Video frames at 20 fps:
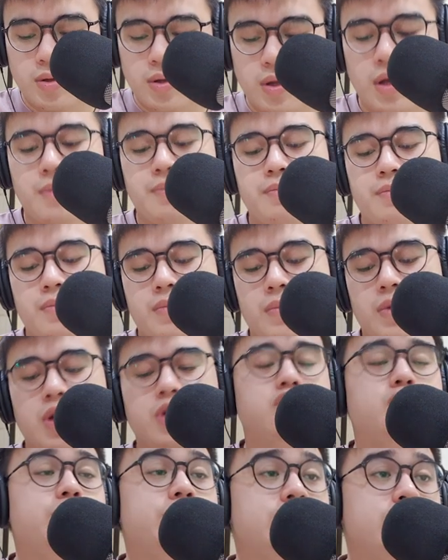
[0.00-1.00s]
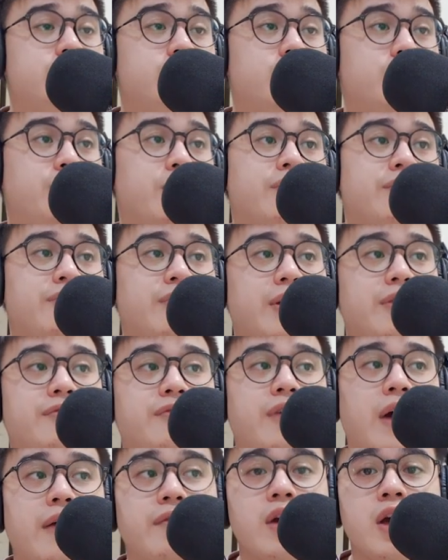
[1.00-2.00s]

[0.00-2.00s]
Yep, it should be 0.55.